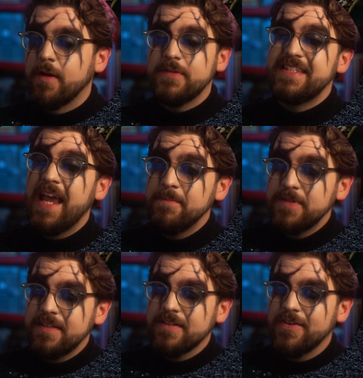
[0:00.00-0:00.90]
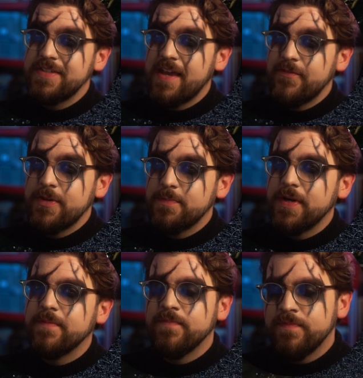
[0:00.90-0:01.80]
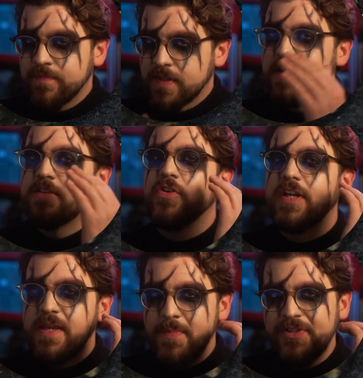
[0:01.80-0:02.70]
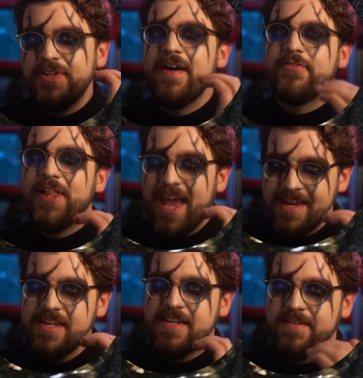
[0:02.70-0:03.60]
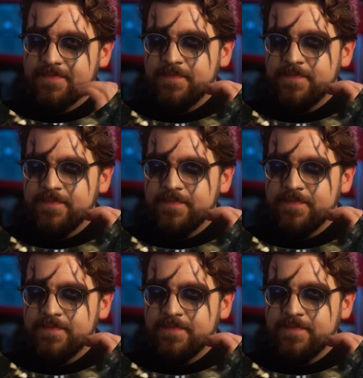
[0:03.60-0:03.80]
I was tempted to go 7, but I'm going to try and keep a level head here.